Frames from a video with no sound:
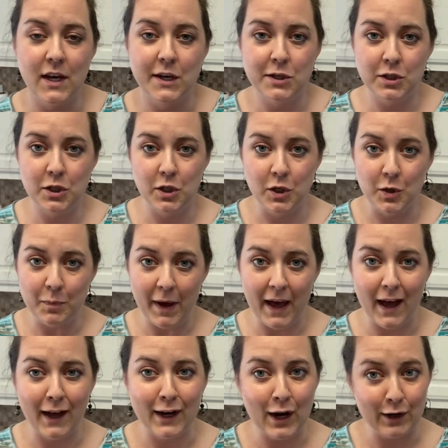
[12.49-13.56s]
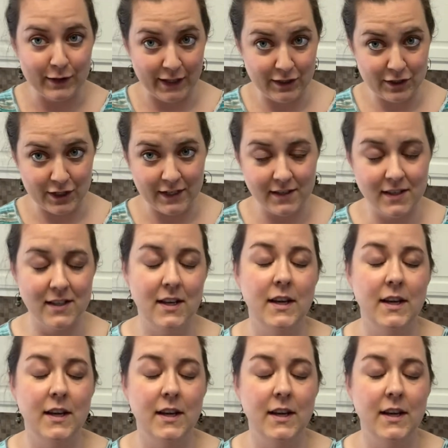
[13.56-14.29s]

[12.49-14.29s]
to pack our lunches.